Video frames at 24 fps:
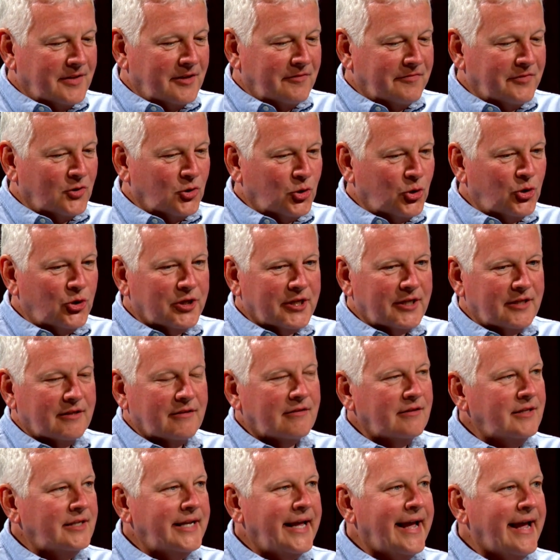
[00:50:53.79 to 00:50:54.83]
If you look at
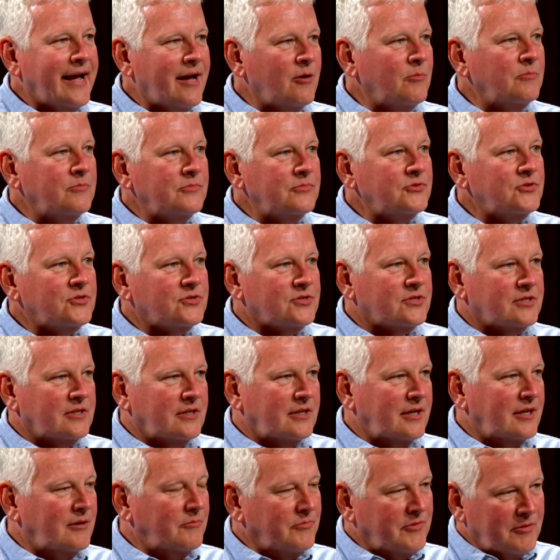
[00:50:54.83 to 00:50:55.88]
the dams,
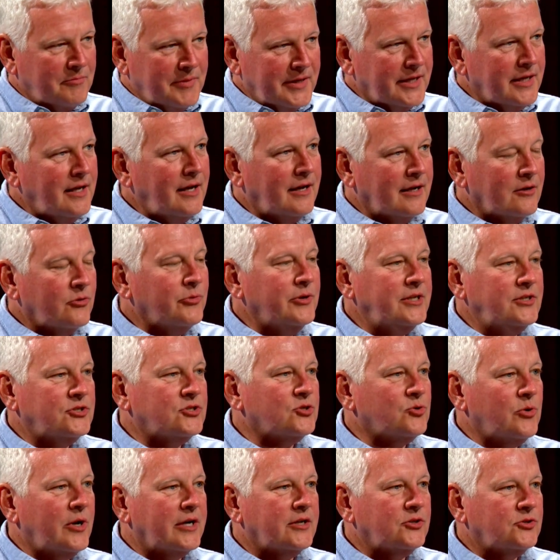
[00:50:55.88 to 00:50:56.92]
the big concrete
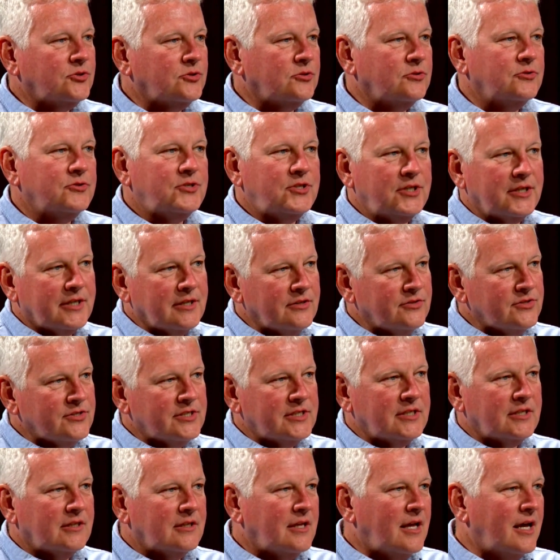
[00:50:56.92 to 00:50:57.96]
structures, you can
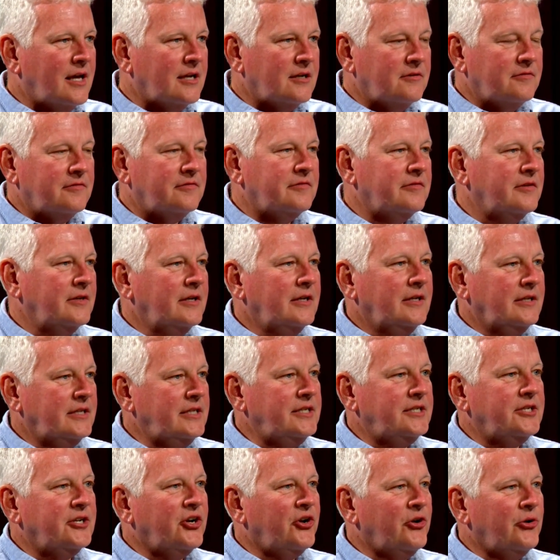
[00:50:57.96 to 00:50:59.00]
see a lot of
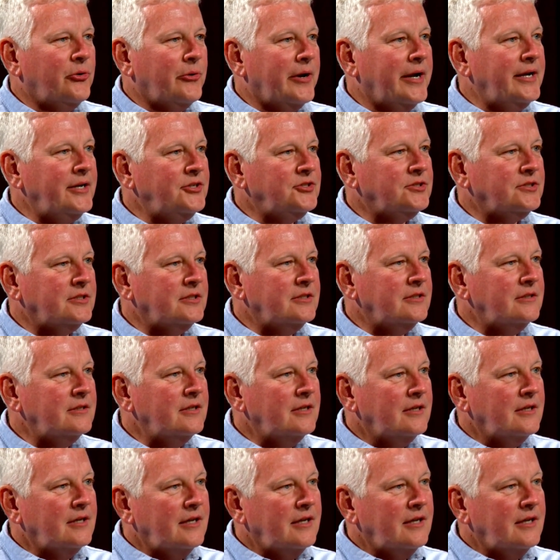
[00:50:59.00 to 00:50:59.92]
deterioration,